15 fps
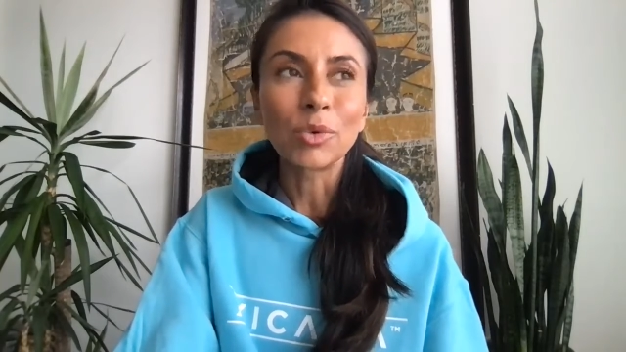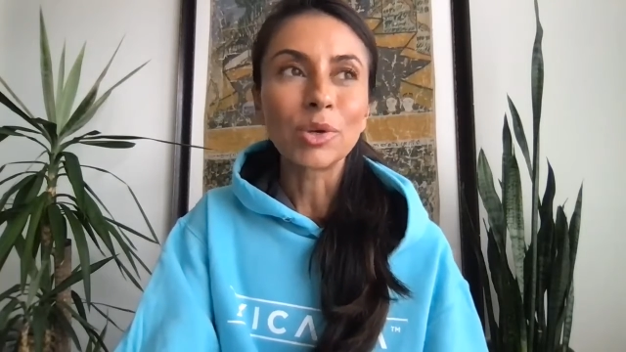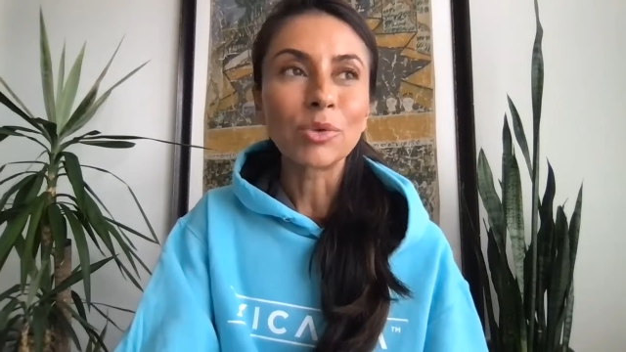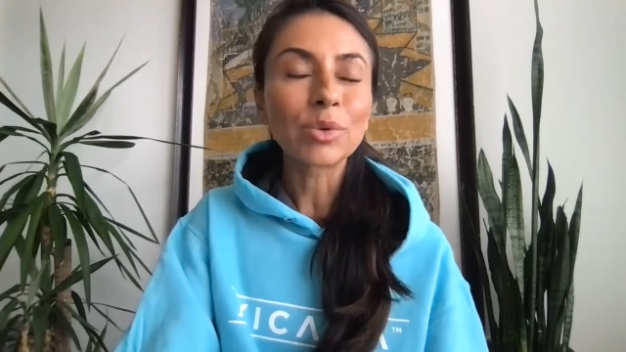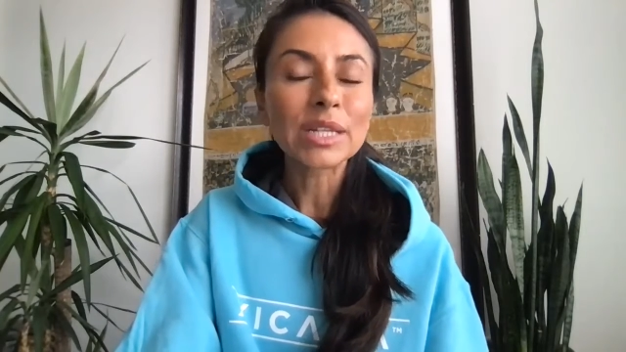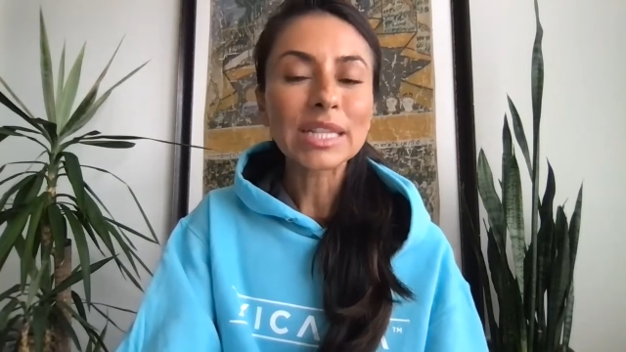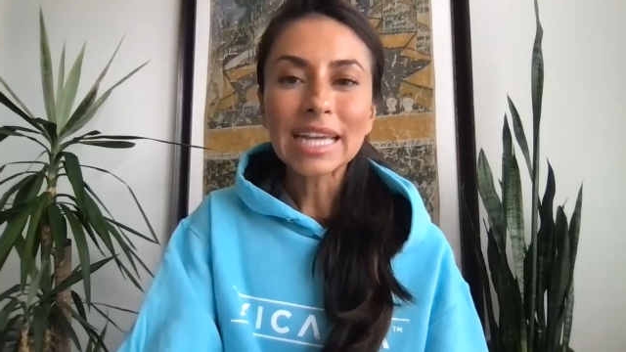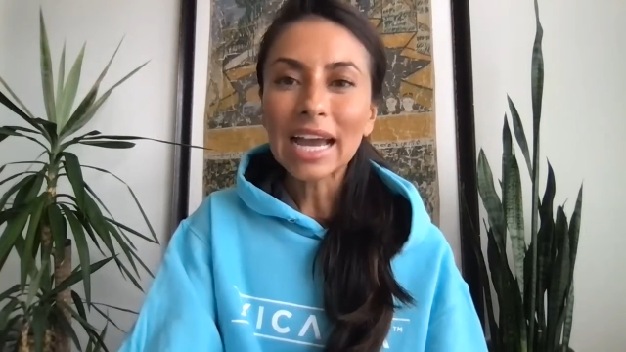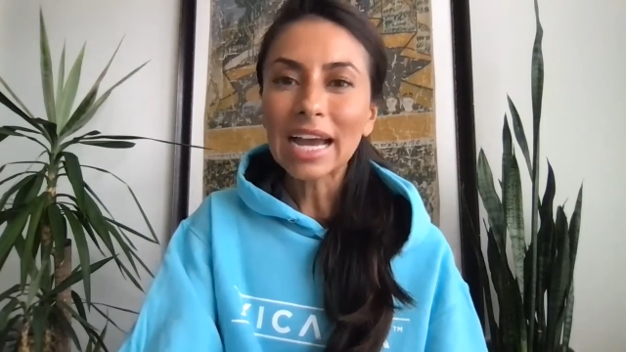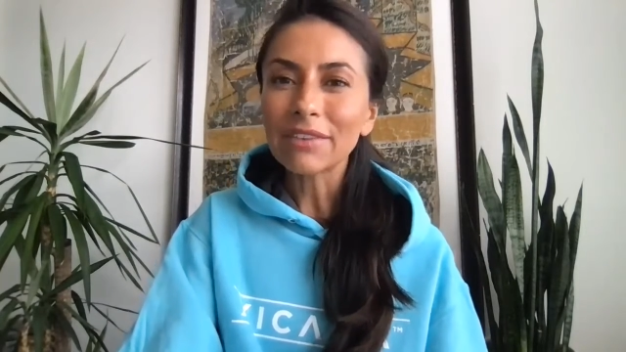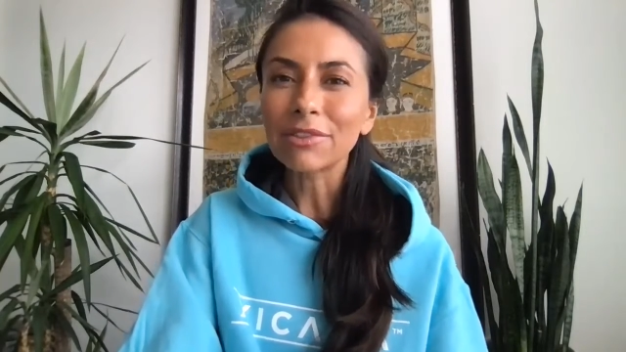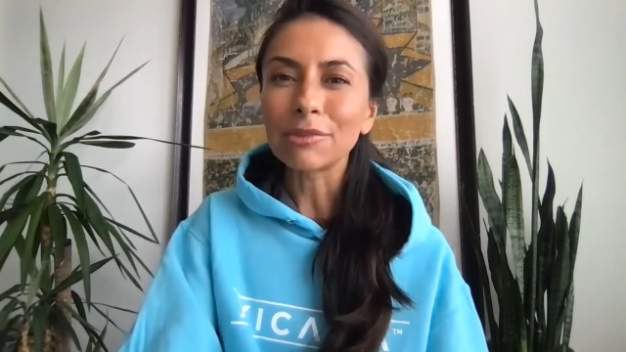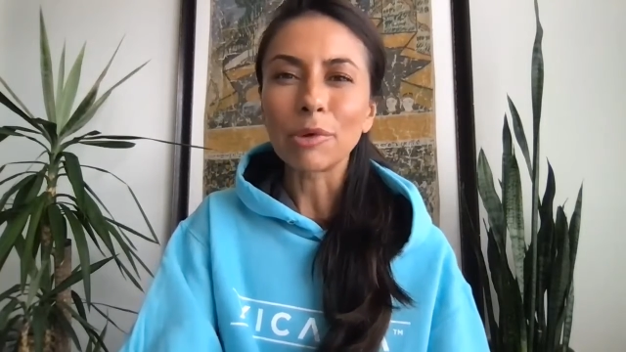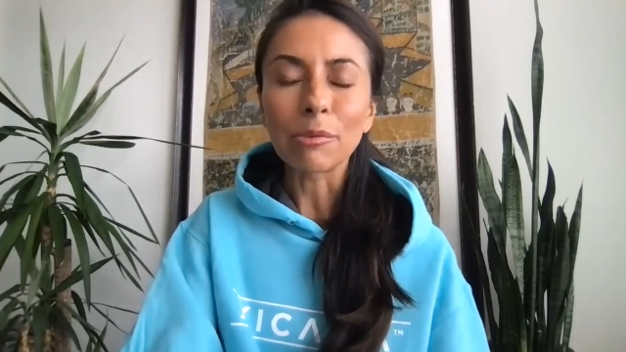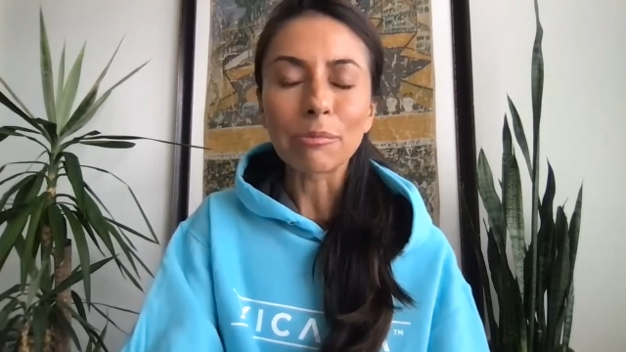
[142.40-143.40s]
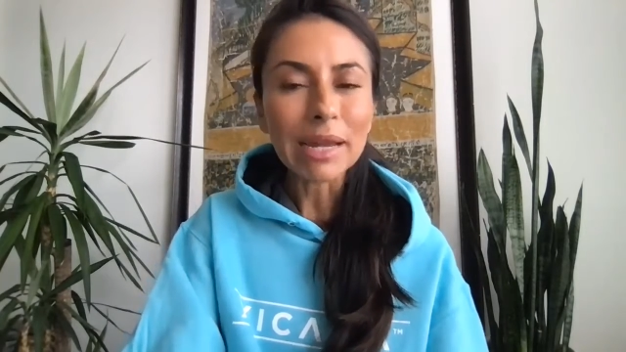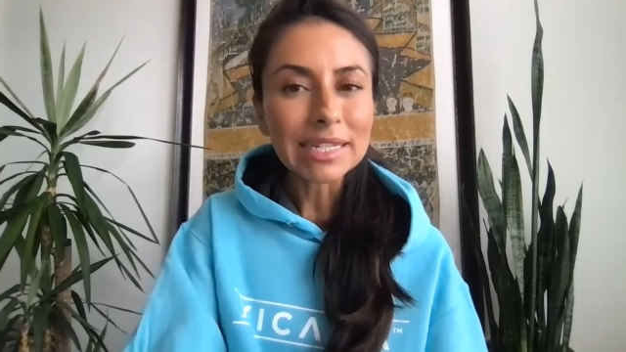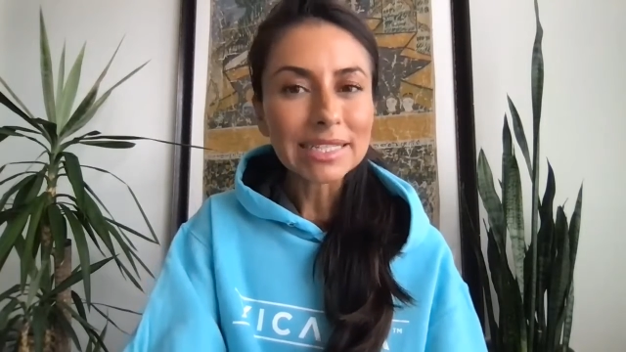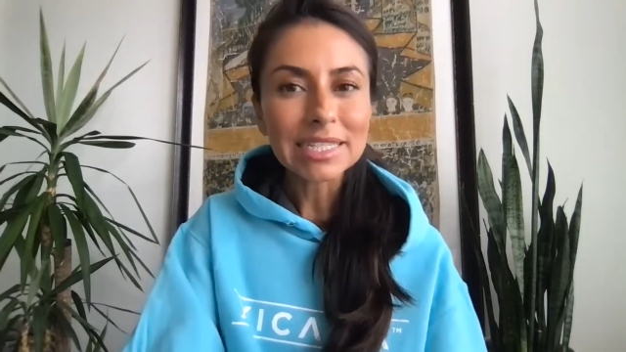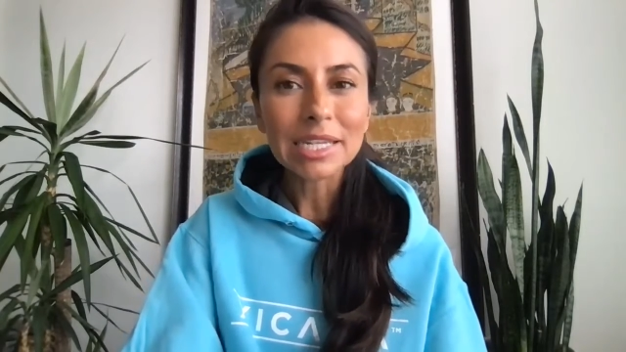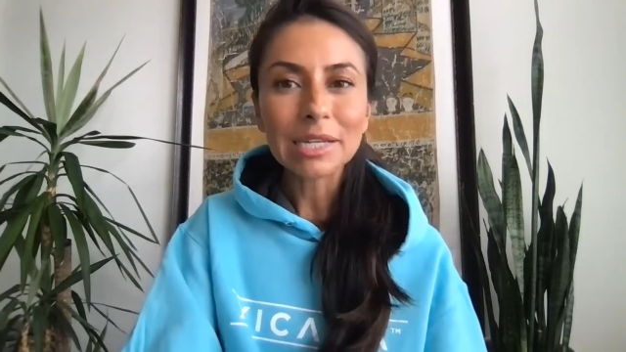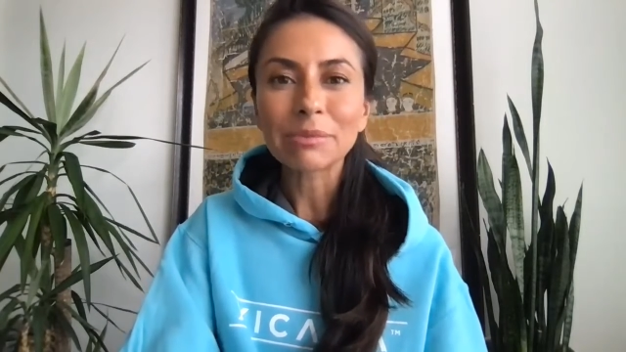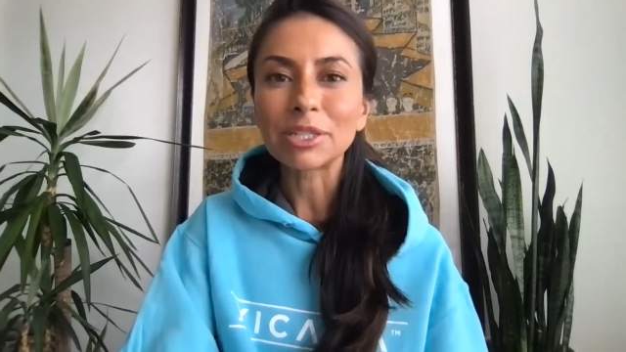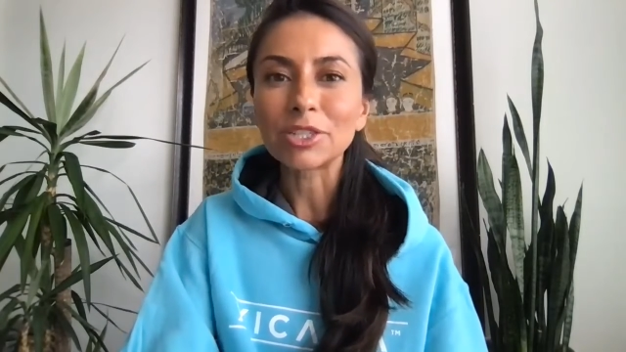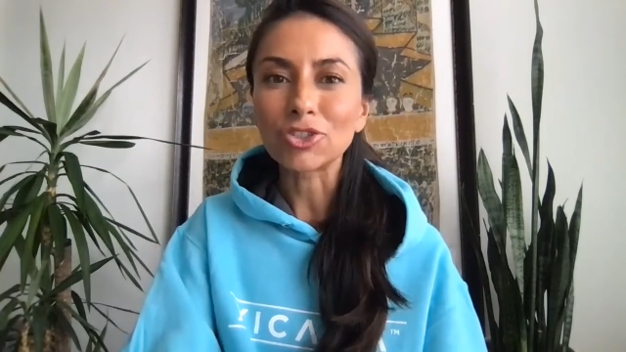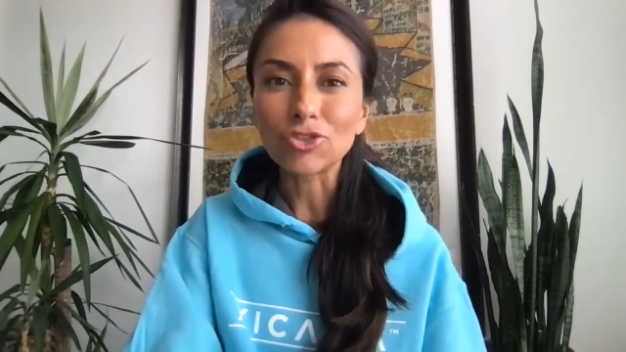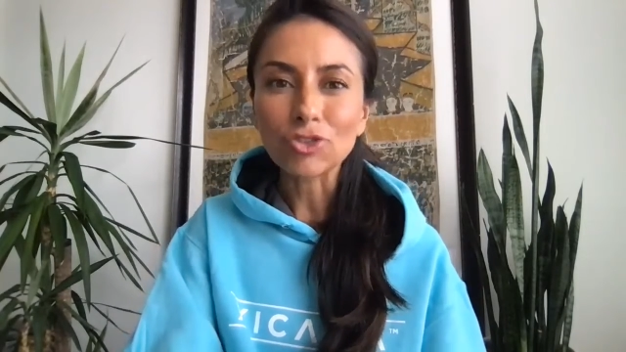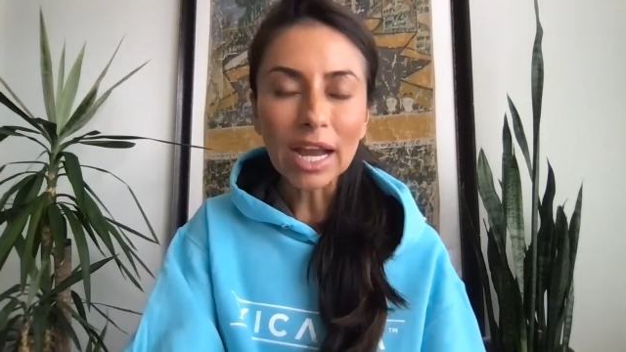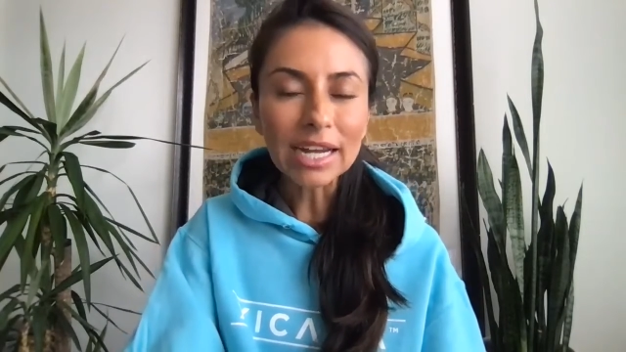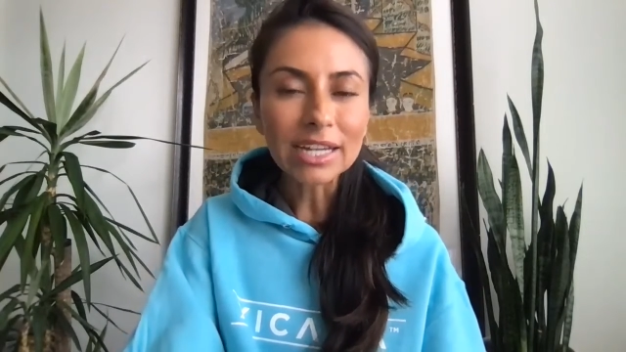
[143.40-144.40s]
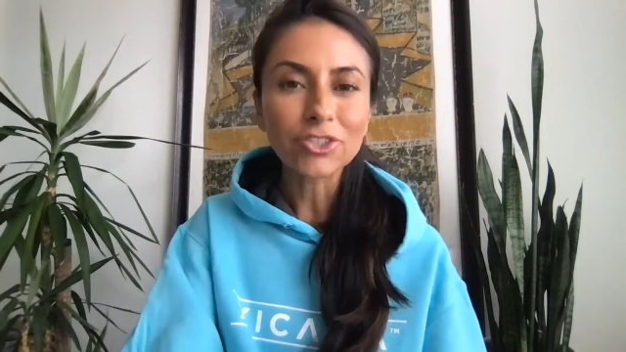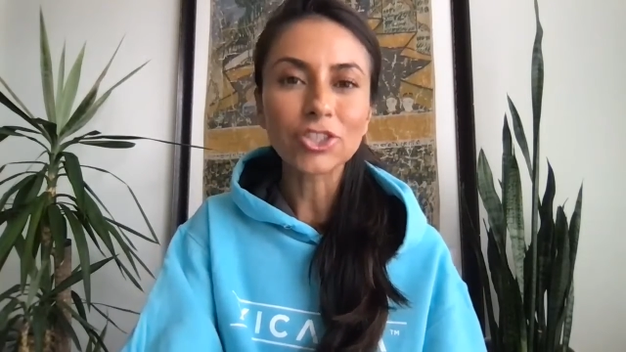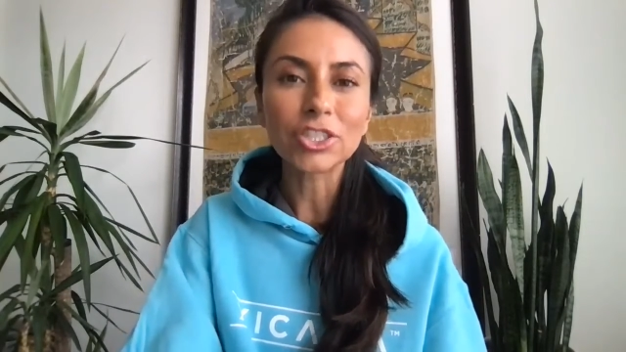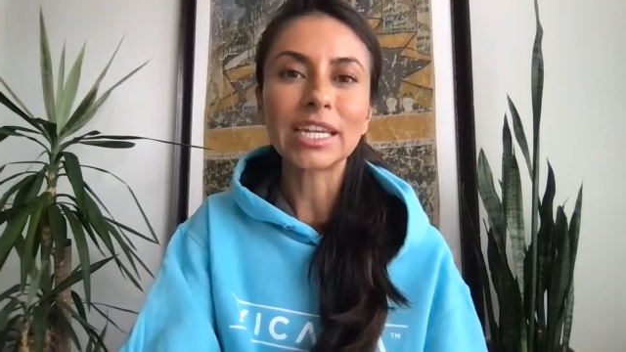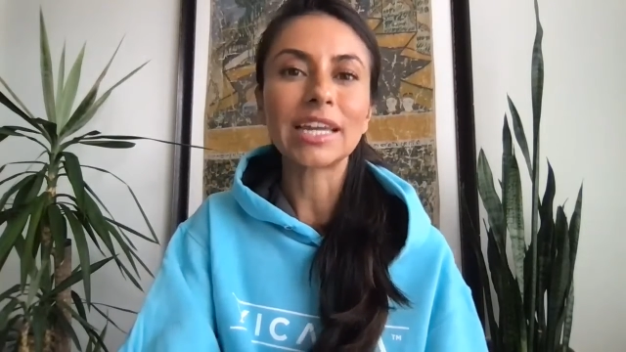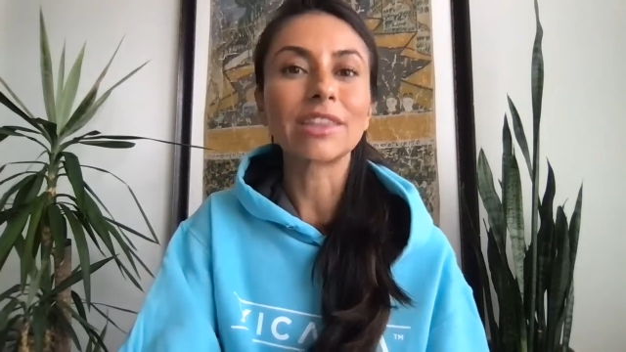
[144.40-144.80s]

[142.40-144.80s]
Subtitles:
we really have the momentum, the strategy,